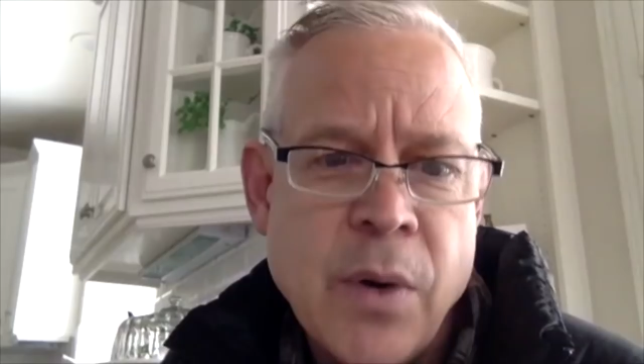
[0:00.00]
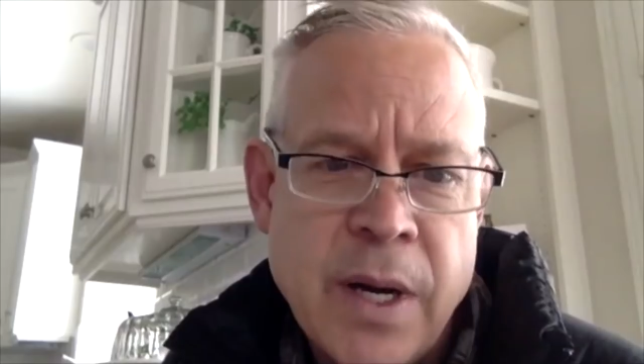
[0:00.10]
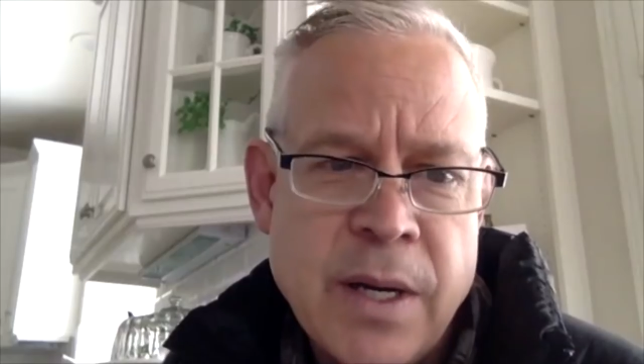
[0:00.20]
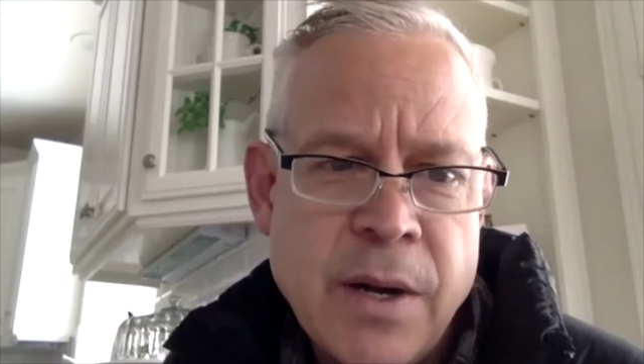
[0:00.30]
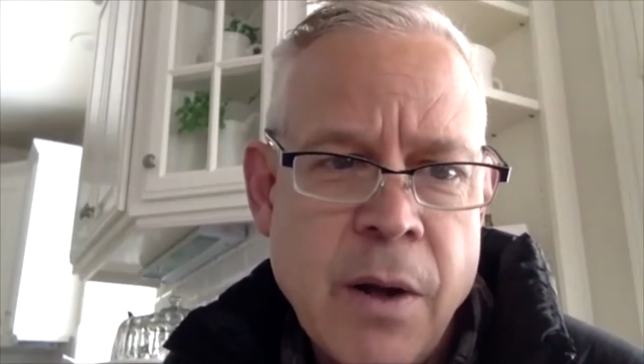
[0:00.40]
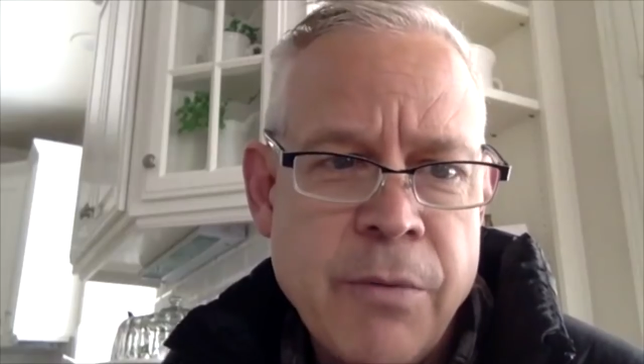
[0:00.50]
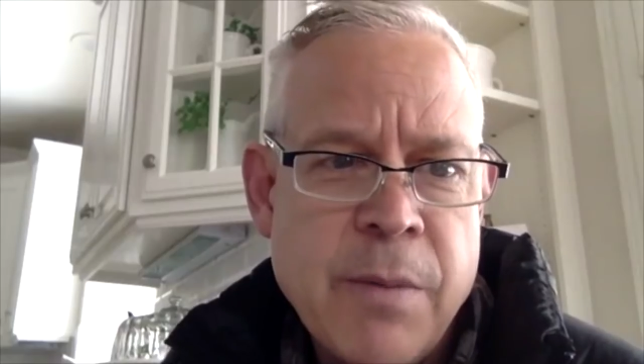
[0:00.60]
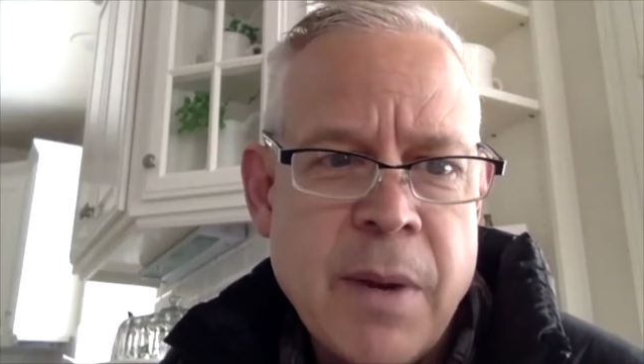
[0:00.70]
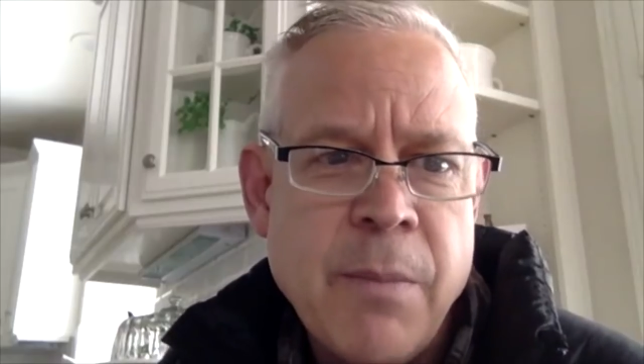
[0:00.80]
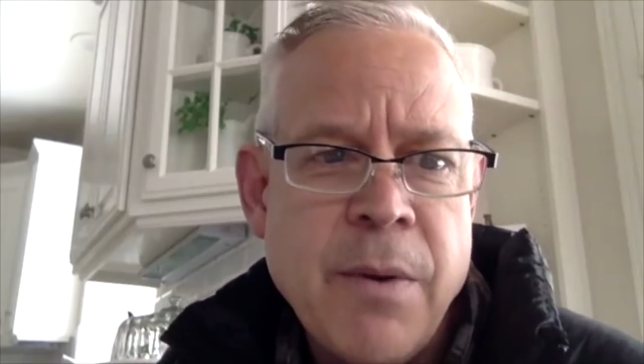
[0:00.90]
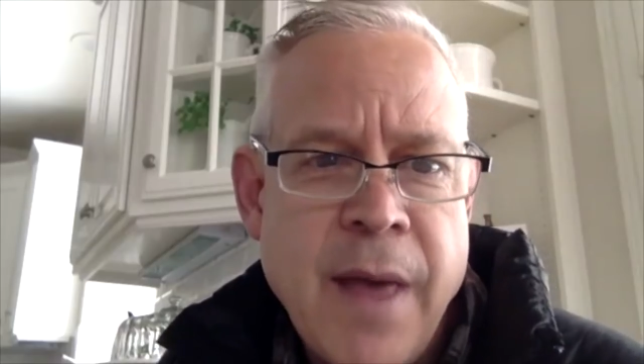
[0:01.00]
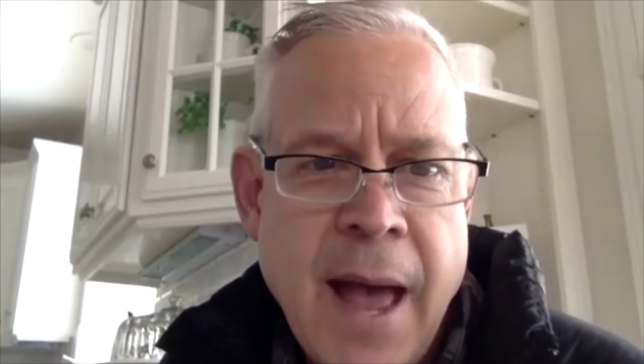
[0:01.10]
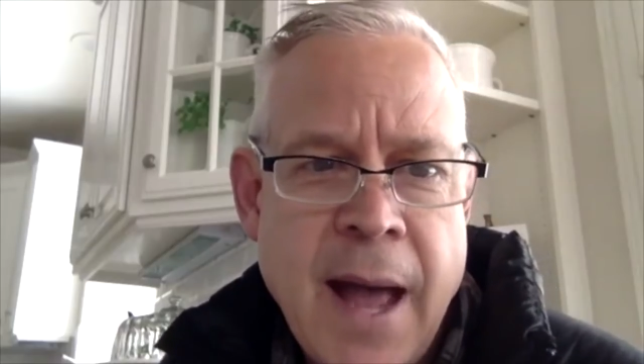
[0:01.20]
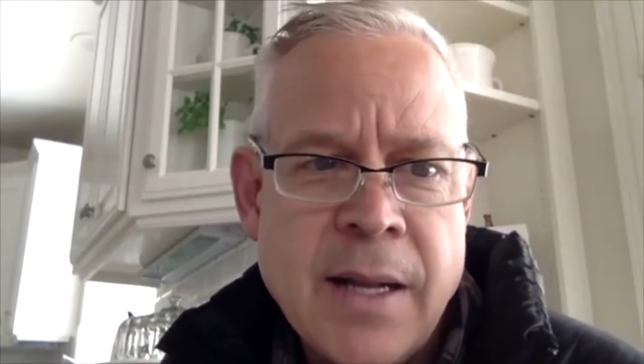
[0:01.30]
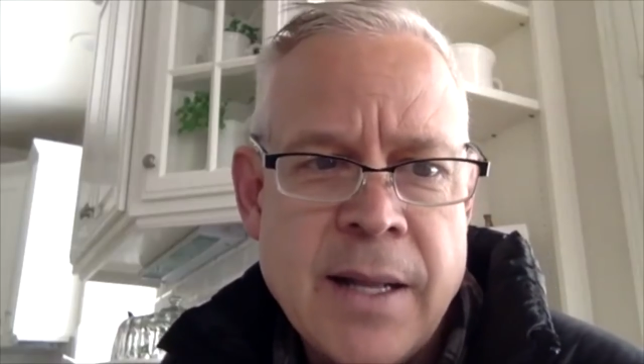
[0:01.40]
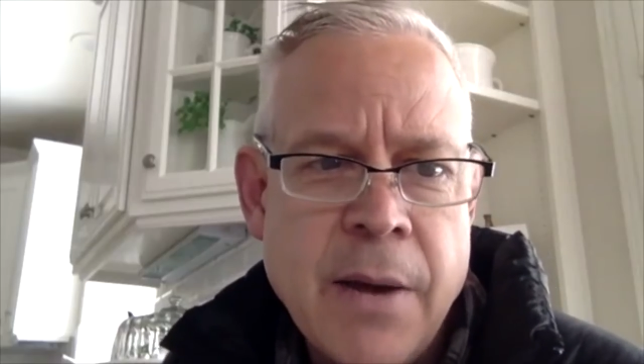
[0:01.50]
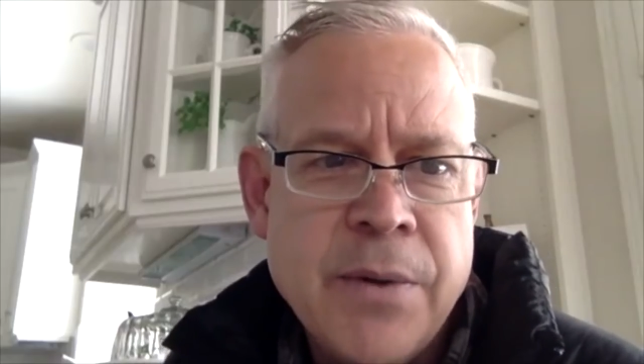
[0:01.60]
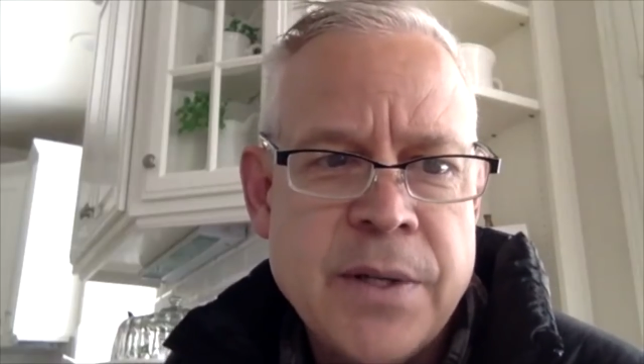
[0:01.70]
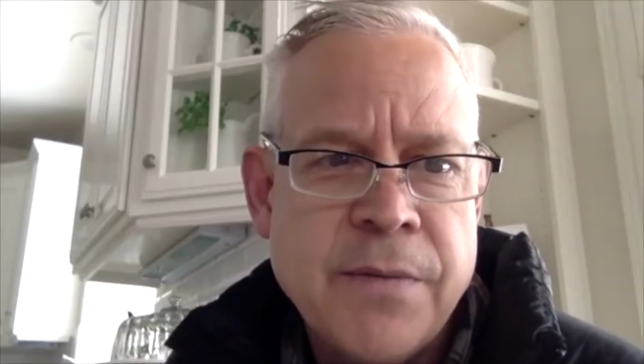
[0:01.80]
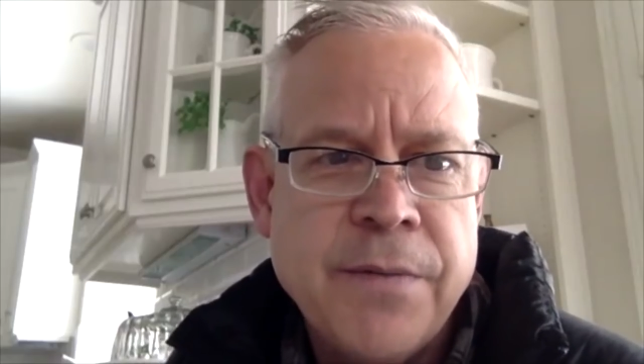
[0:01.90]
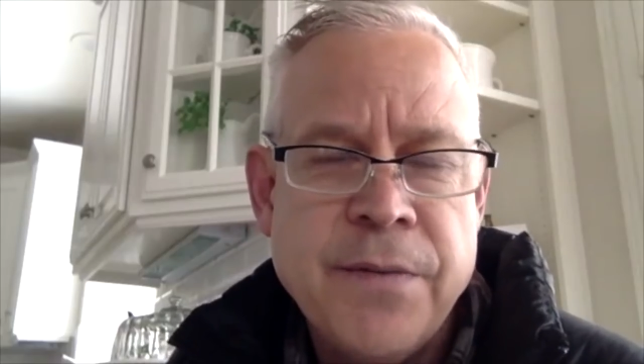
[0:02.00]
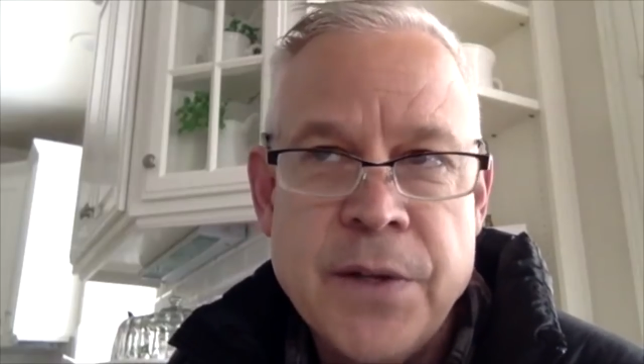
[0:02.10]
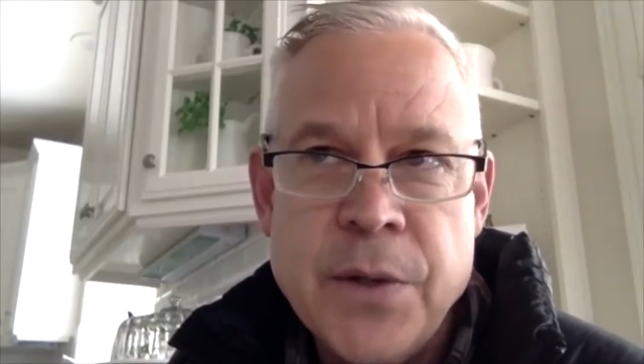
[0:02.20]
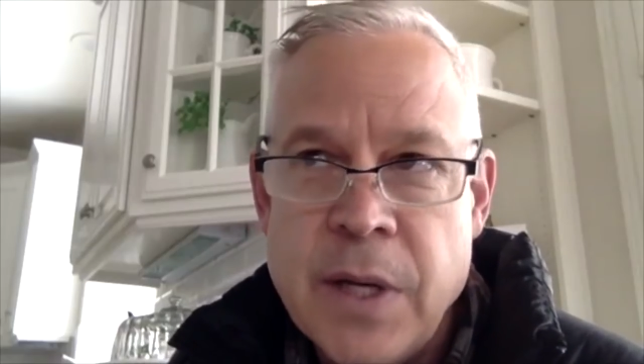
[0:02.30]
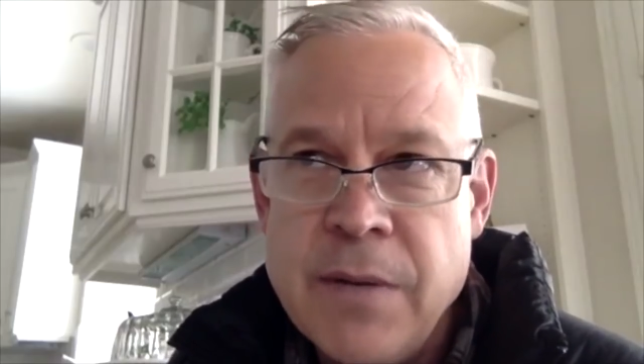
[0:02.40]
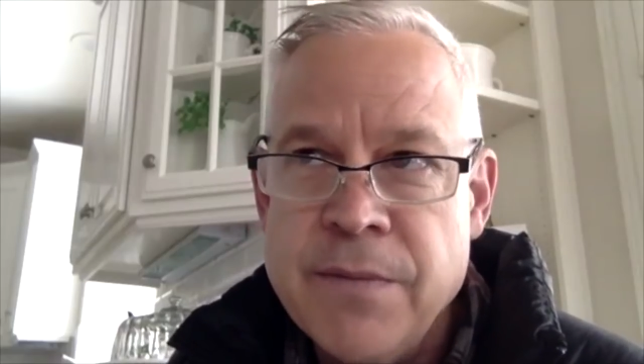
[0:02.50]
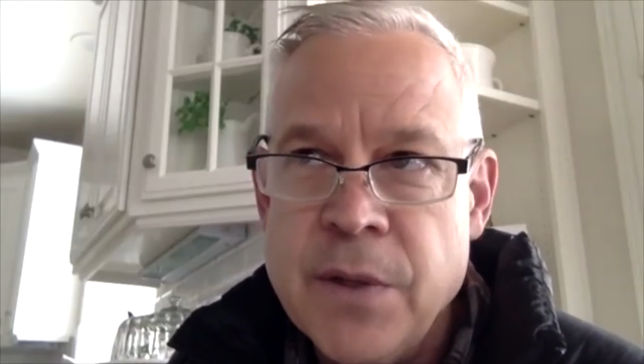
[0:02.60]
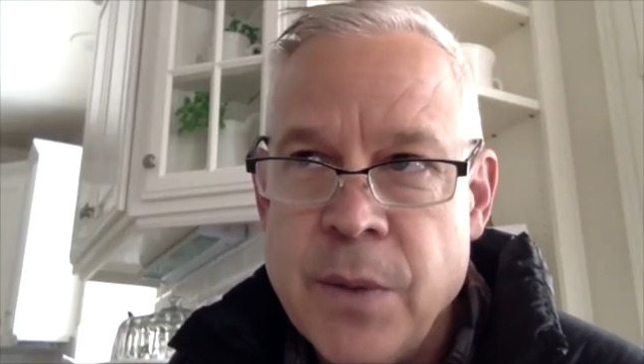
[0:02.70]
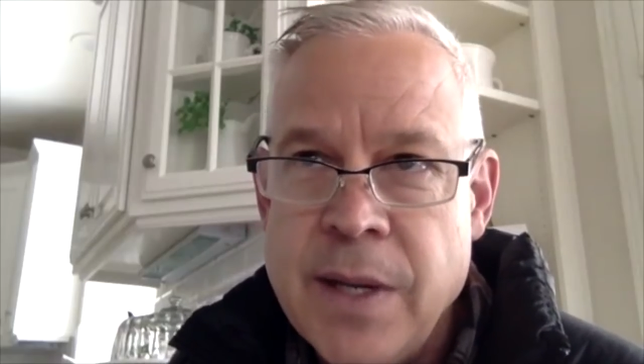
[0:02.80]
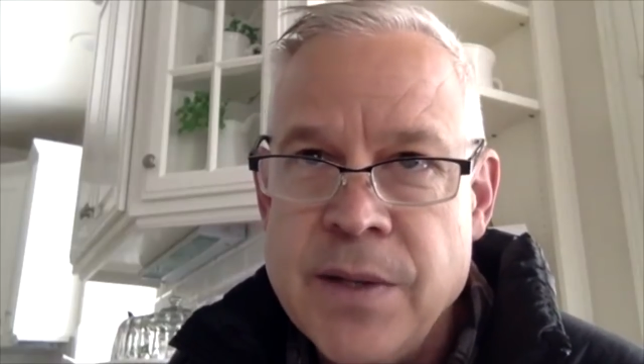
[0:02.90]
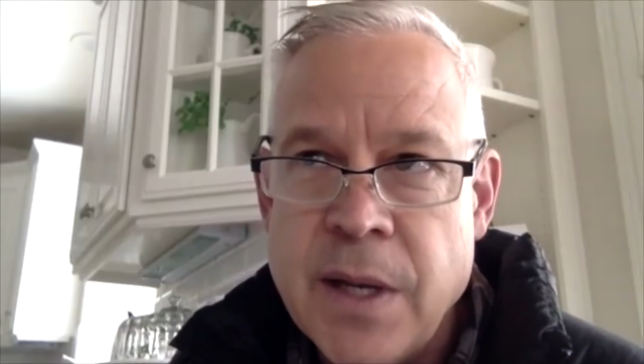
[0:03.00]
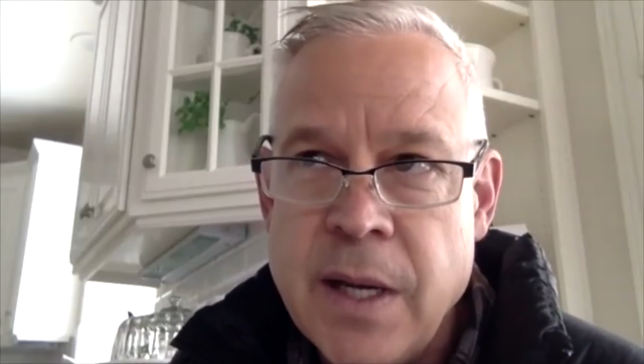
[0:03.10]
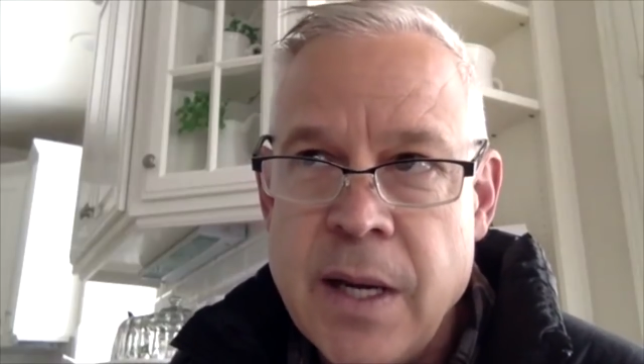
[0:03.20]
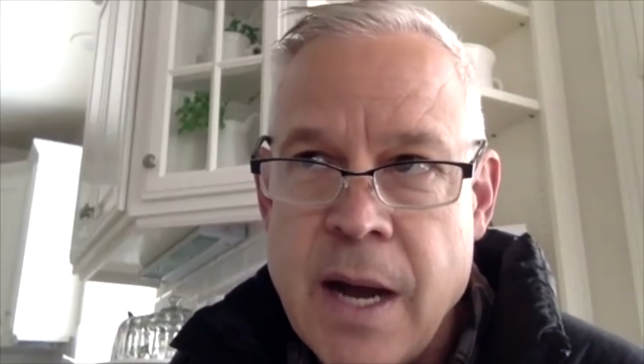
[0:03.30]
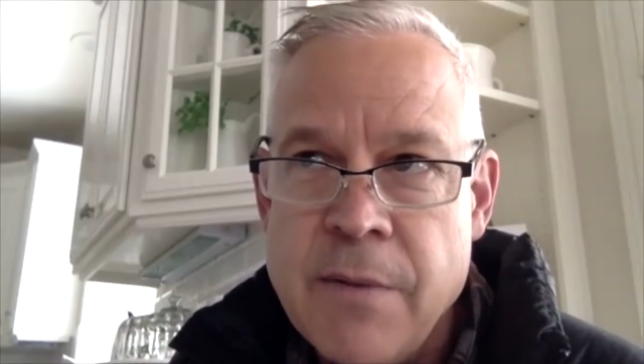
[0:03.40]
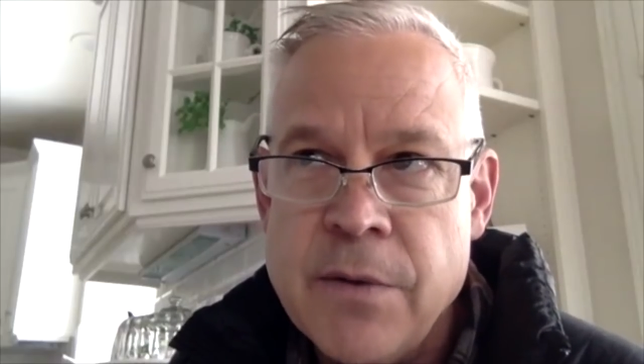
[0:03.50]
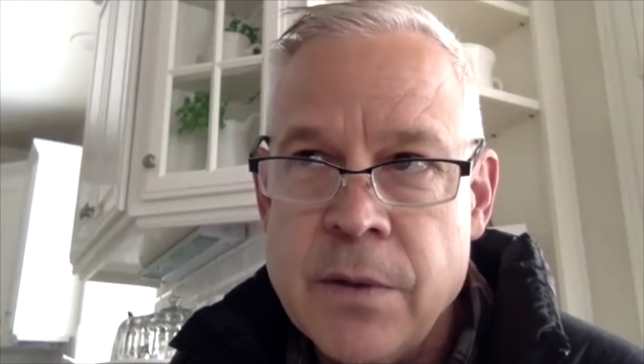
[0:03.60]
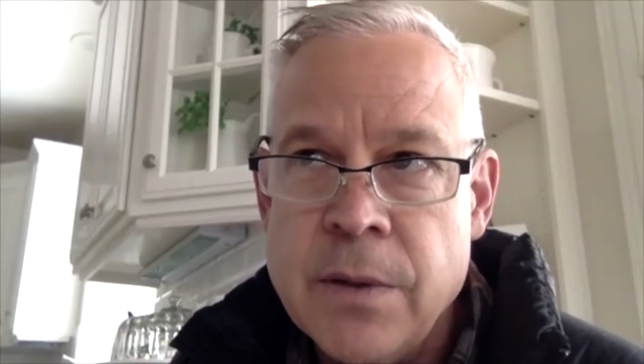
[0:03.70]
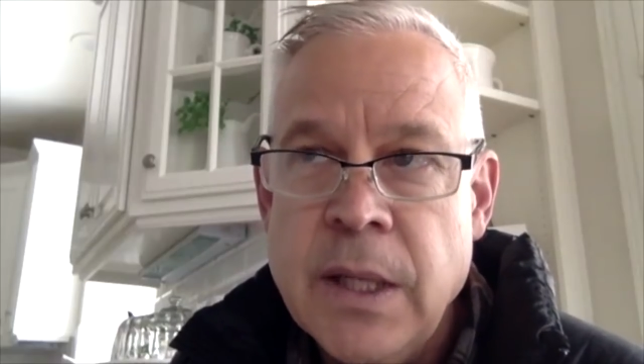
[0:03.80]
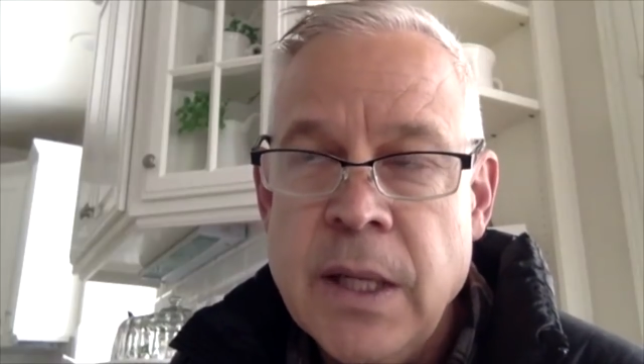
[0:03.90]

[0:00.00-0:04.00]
You all remember that. And that was a flu, an influenza, a novel